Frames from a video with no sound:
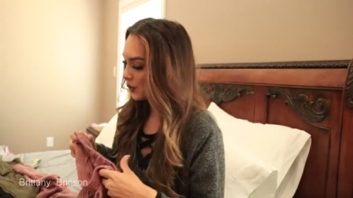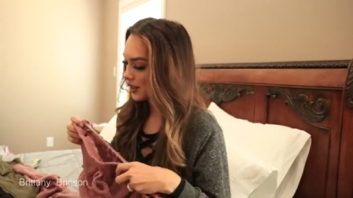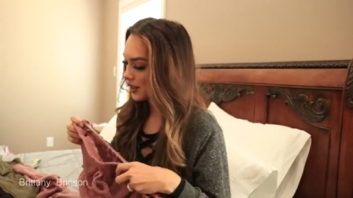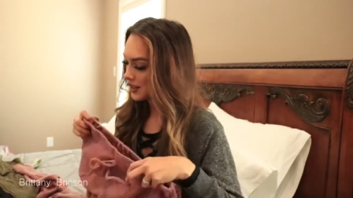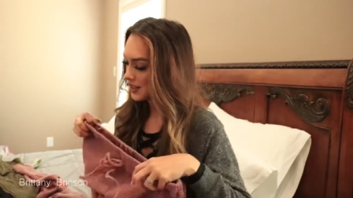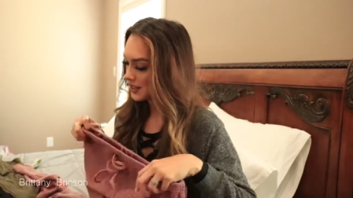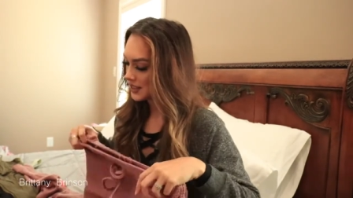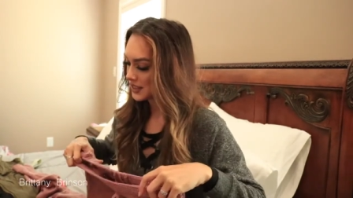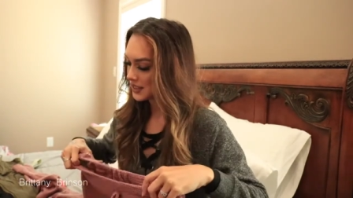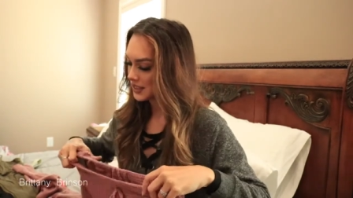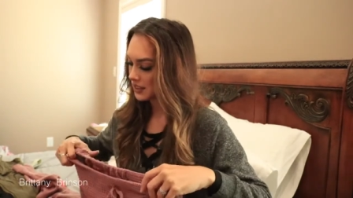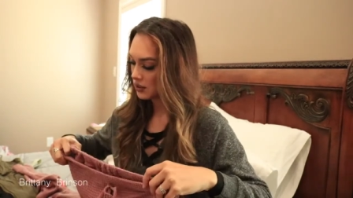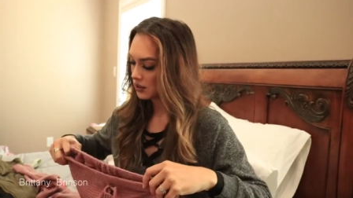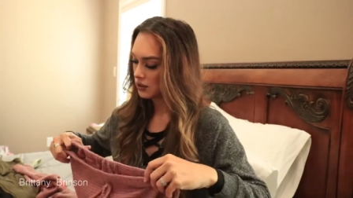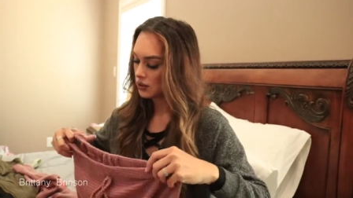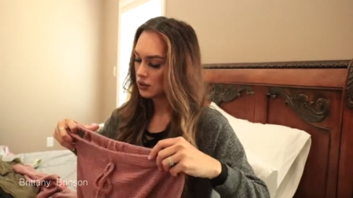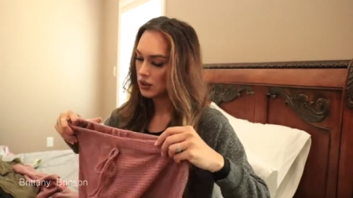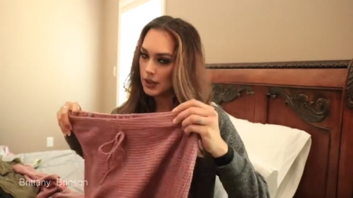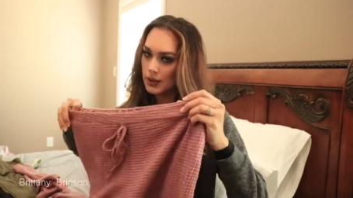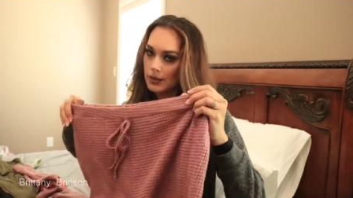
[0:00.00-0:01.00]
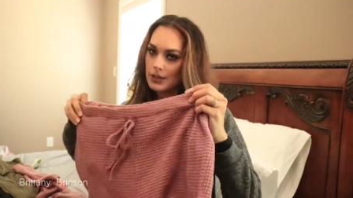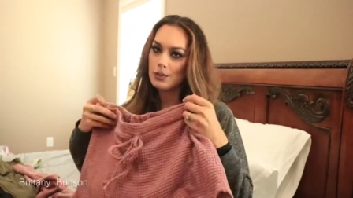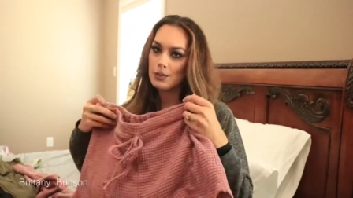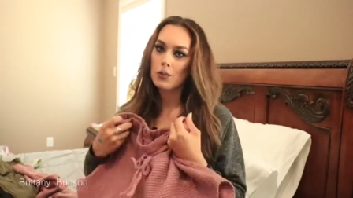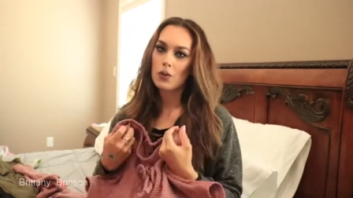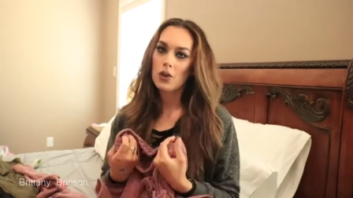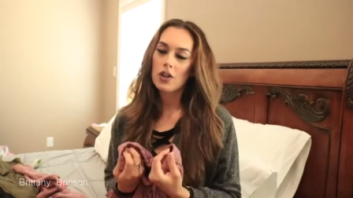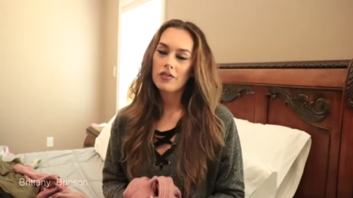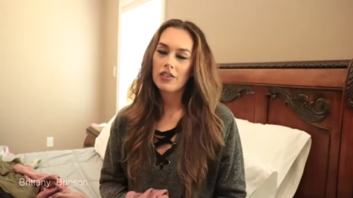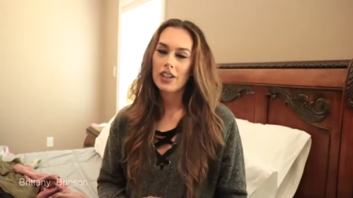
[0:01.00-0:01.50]
with this little, it was
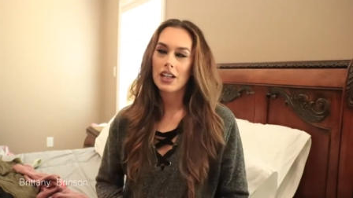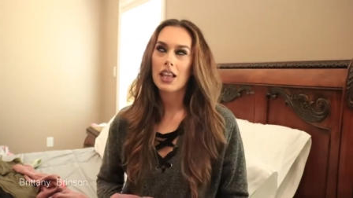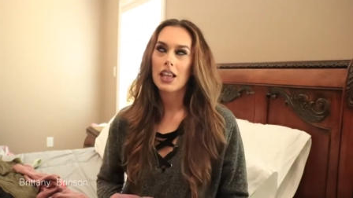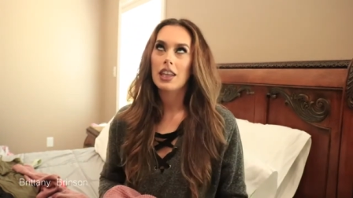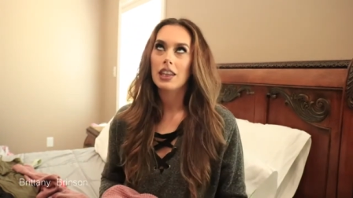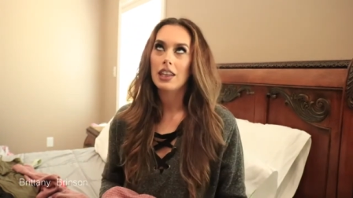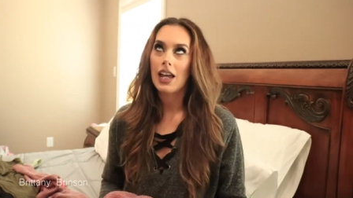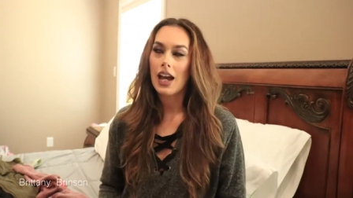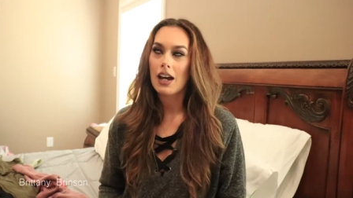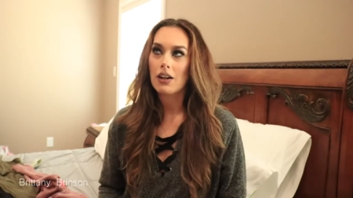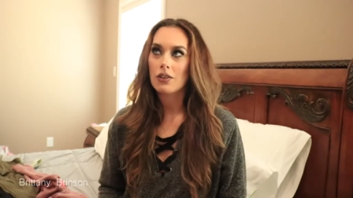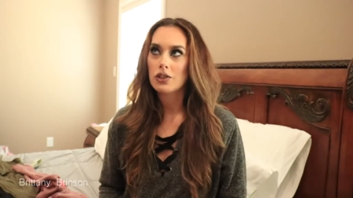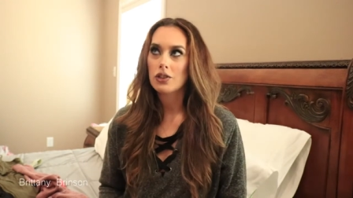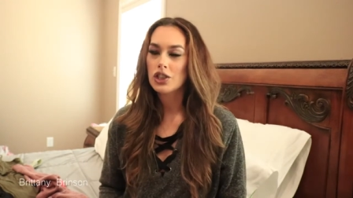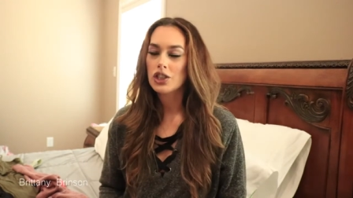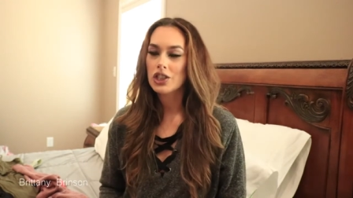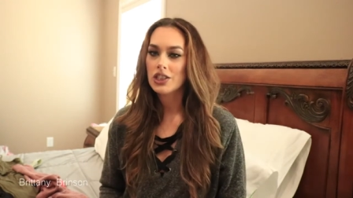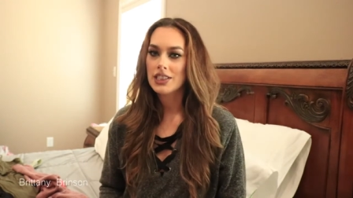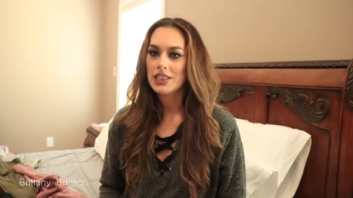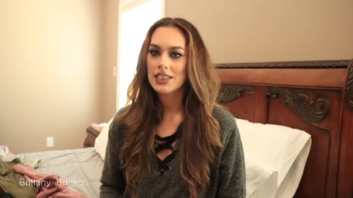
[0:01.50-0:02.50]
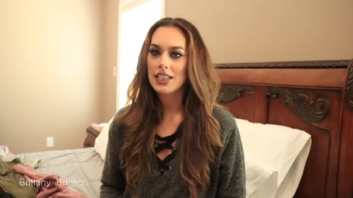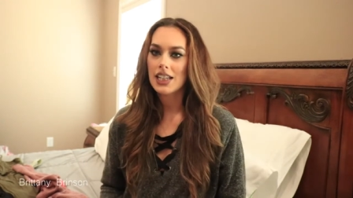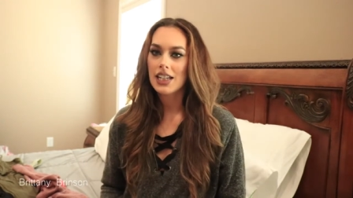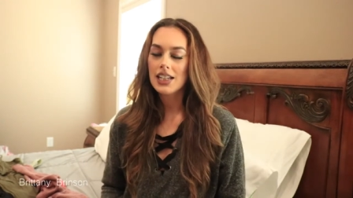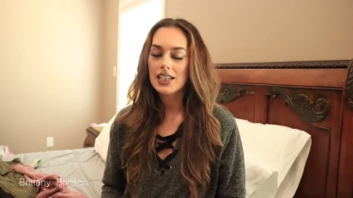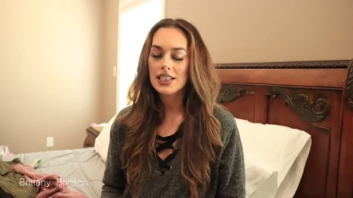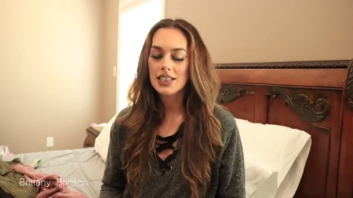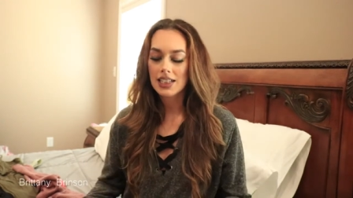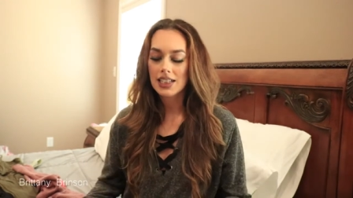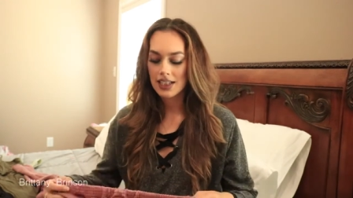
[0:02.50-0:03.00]
more of like a lounge
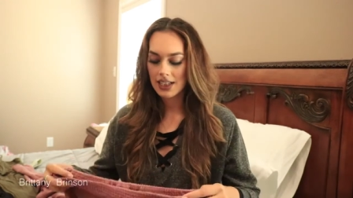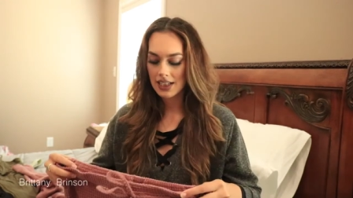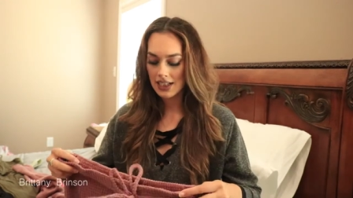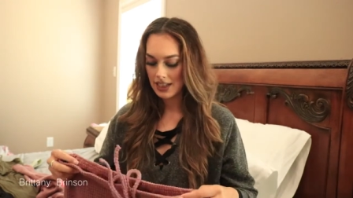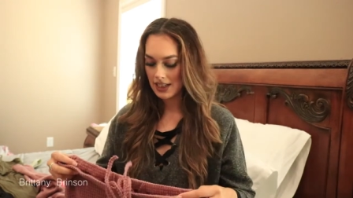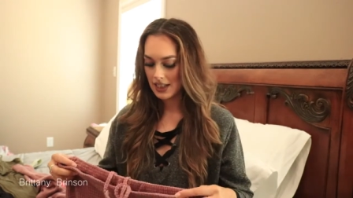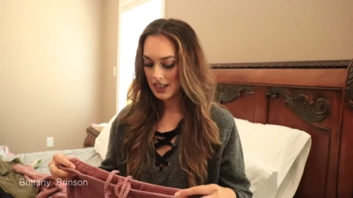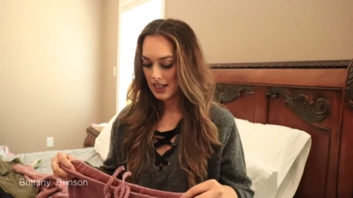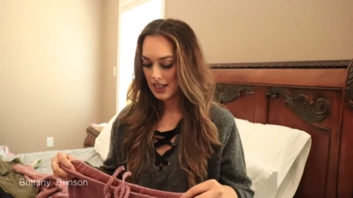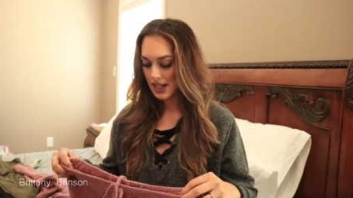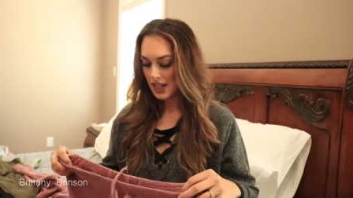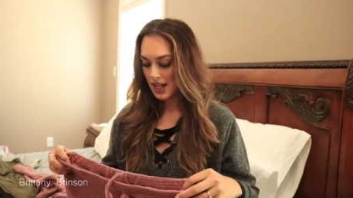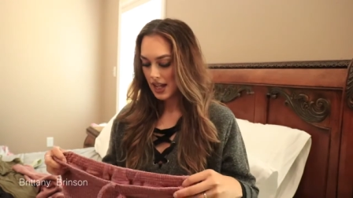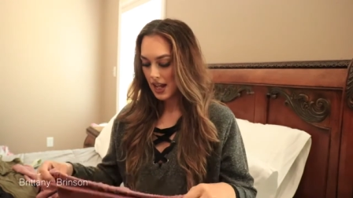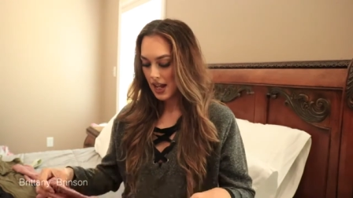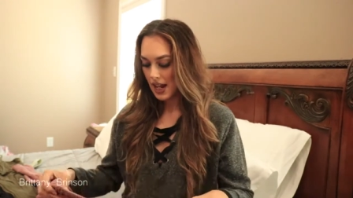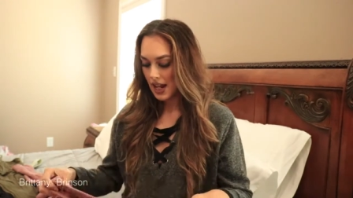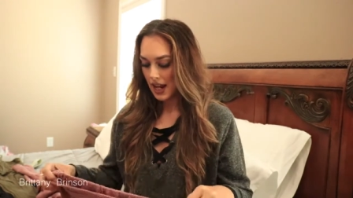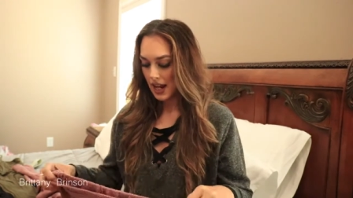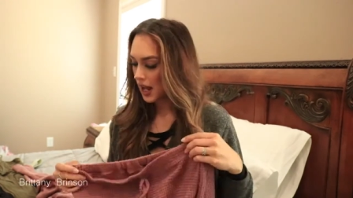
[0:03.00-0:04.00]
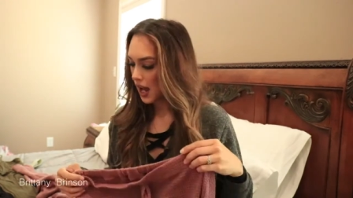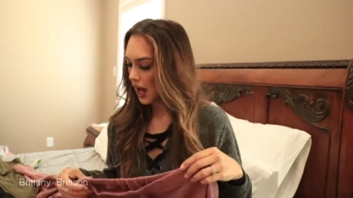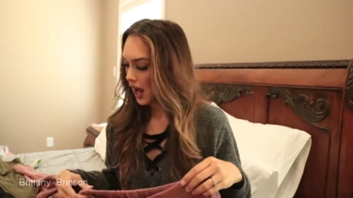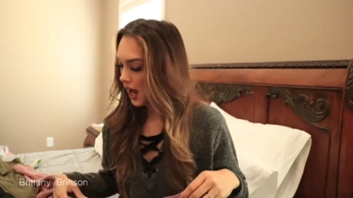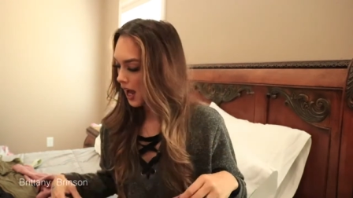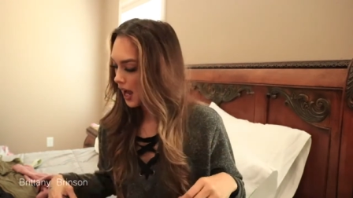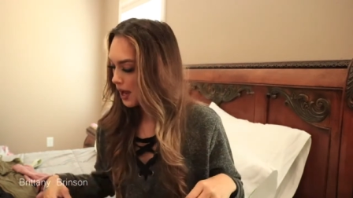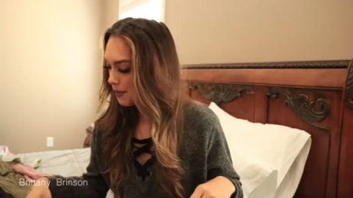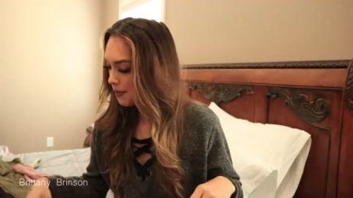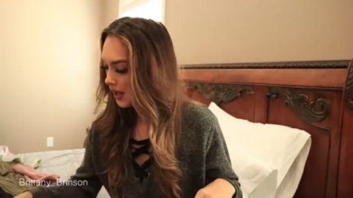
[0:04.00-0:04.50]
set.
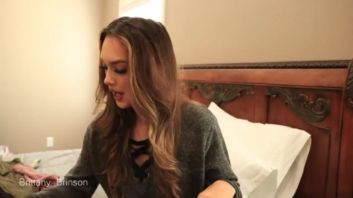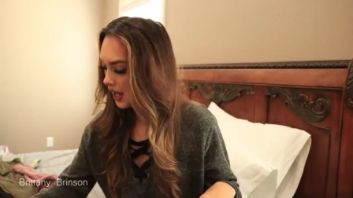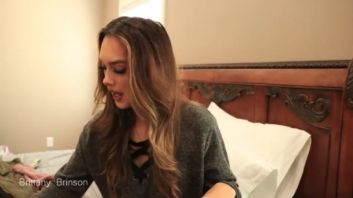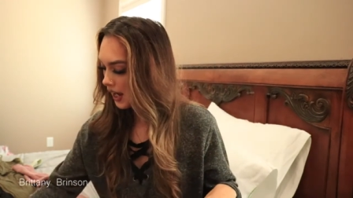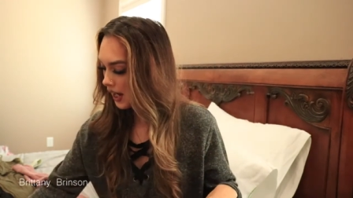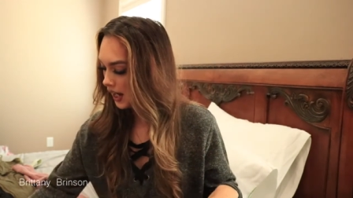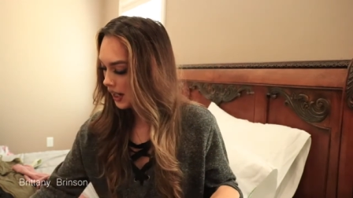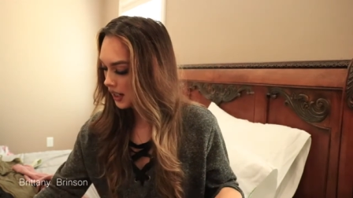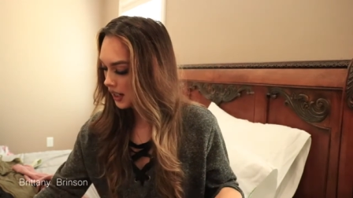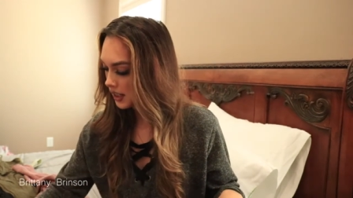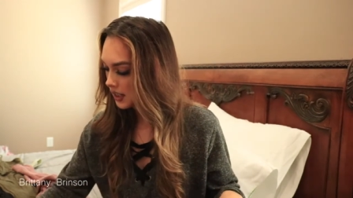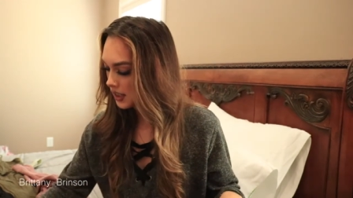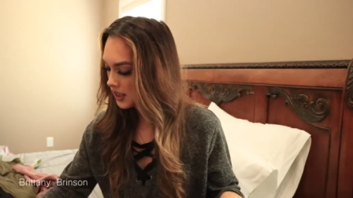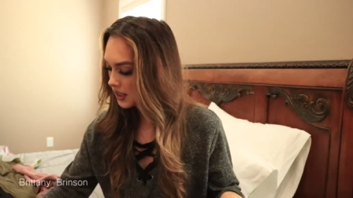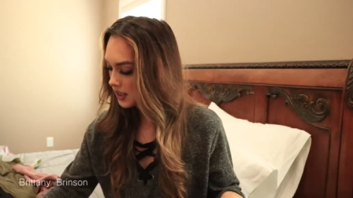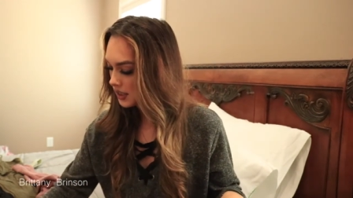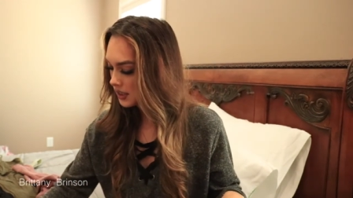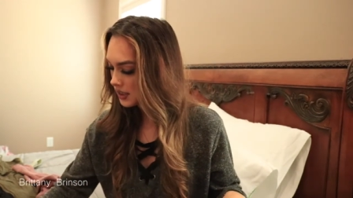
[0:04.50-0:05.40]
I paid,